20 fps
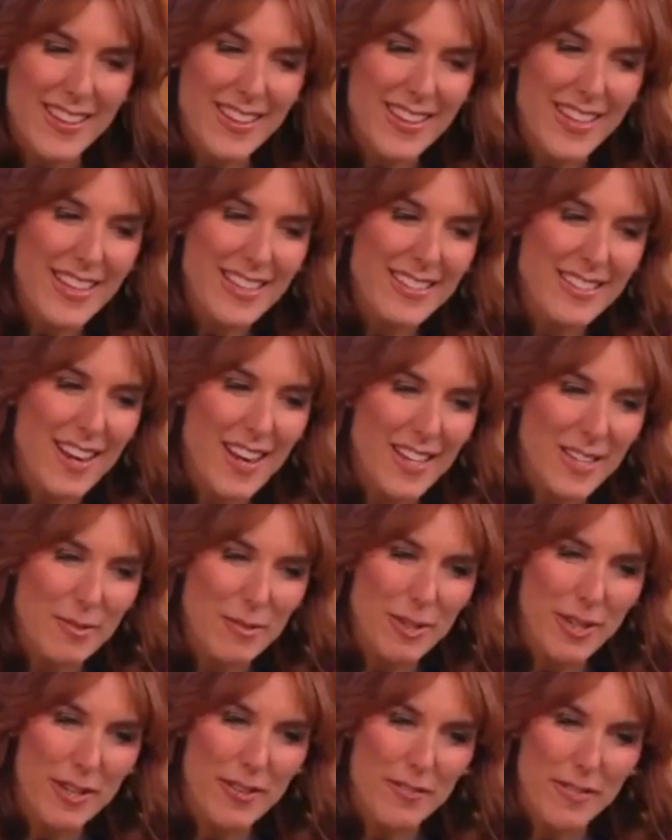these guys
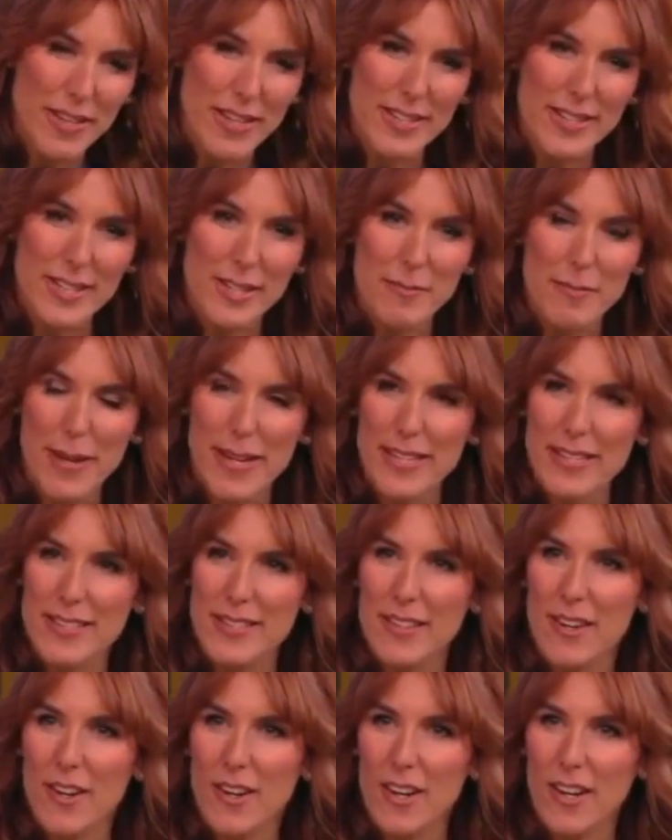were convicted
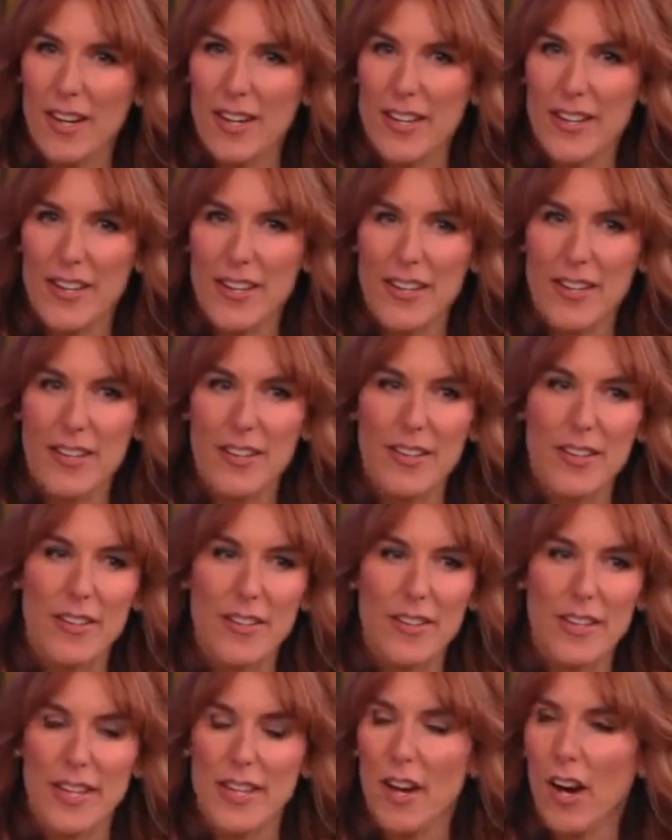based on
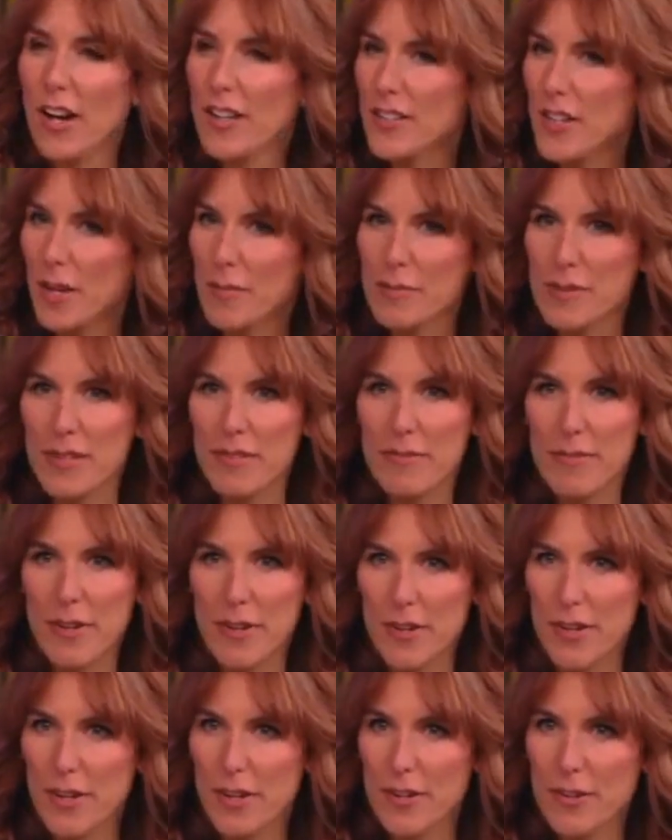the autopsy
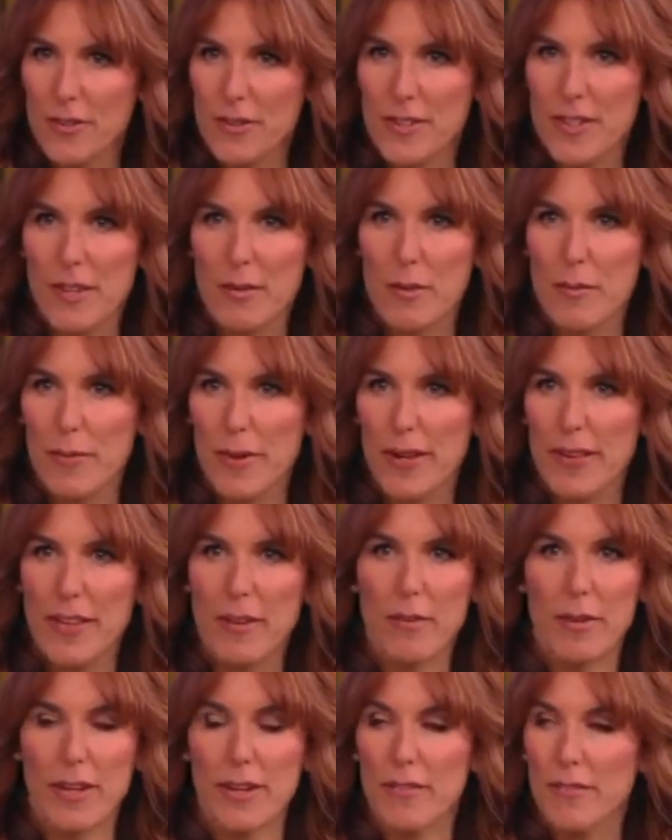photos. They
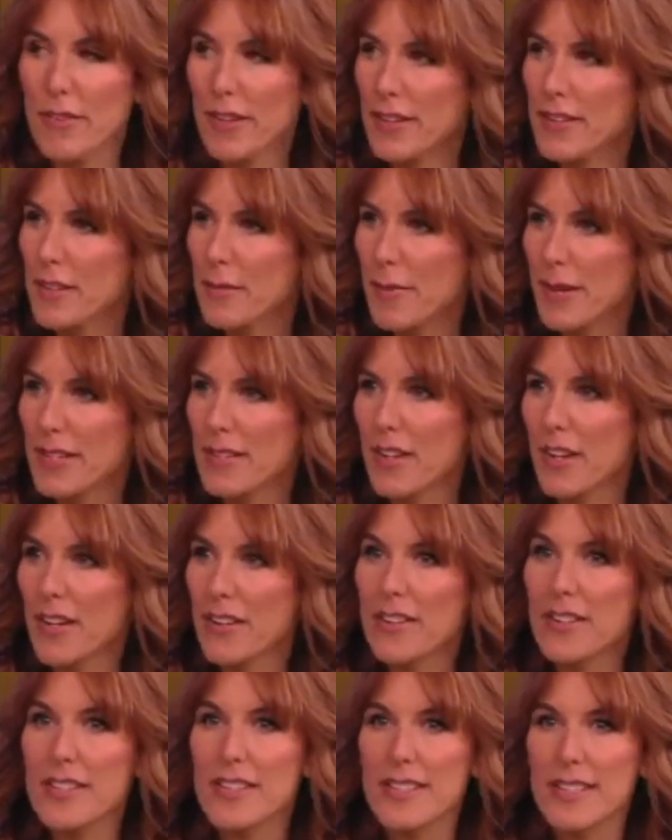were convicted based
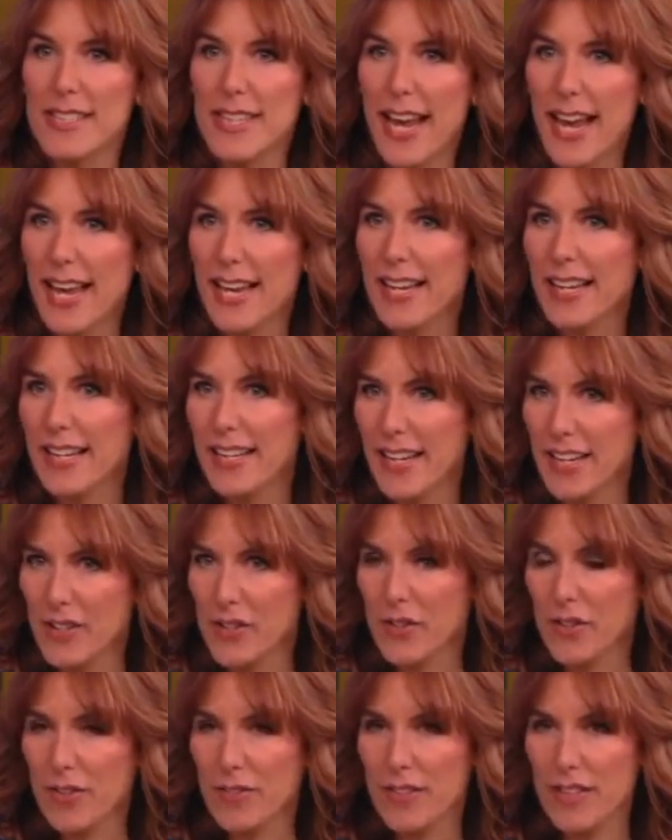on the satanic
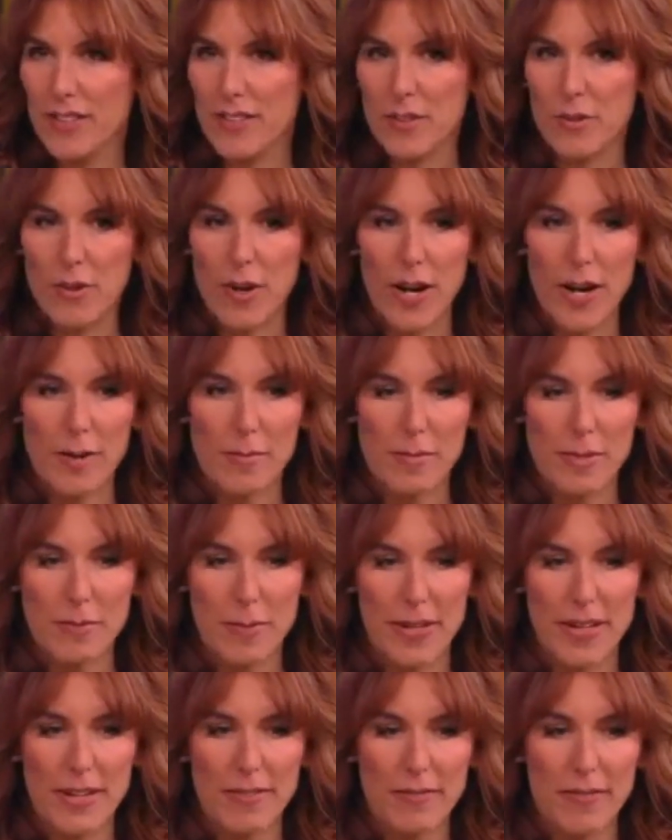nature of these crimes.
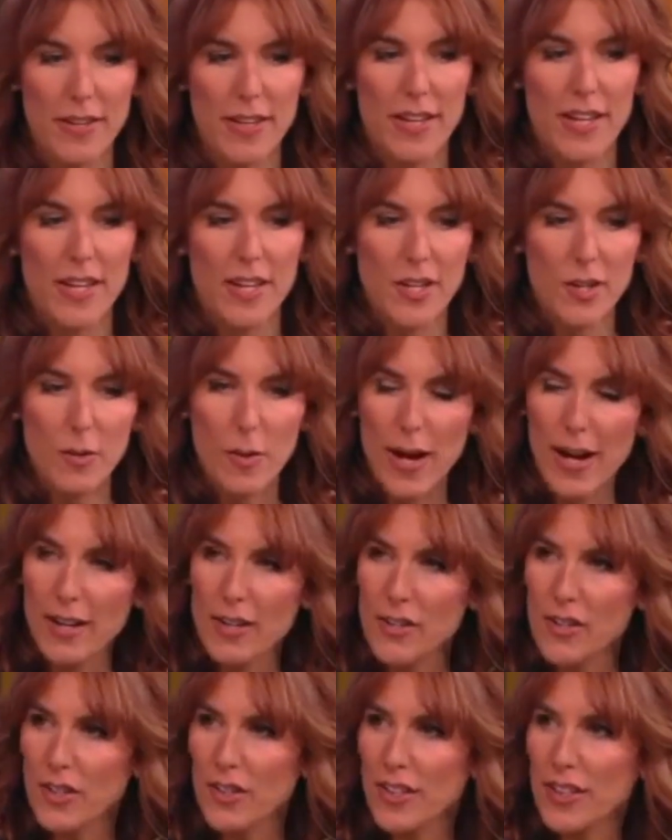But if you
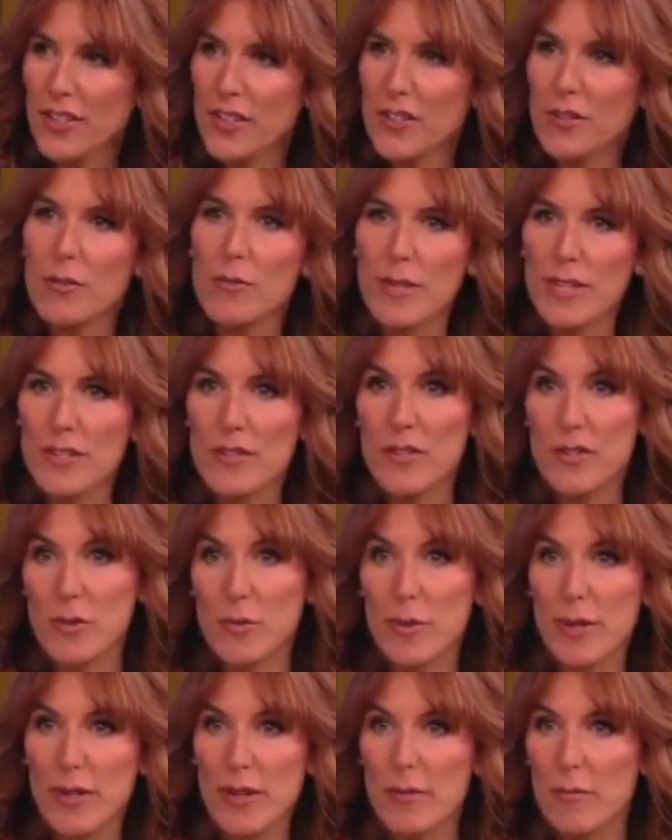actually do
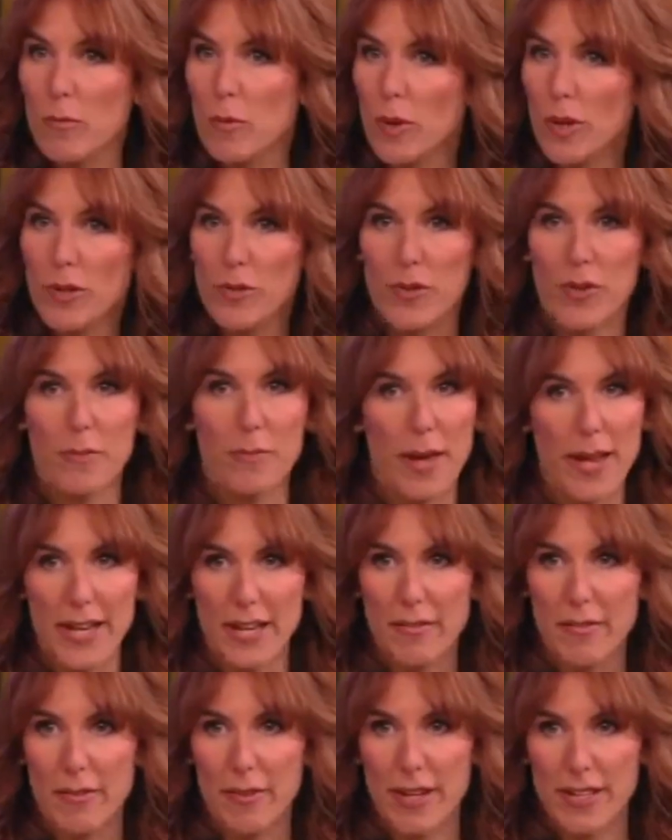research, we worked with
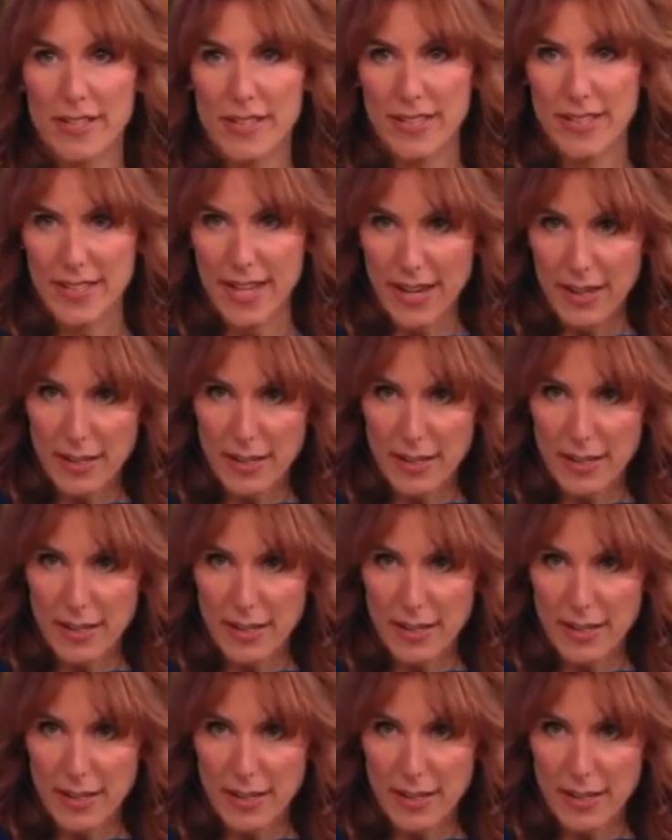many forensics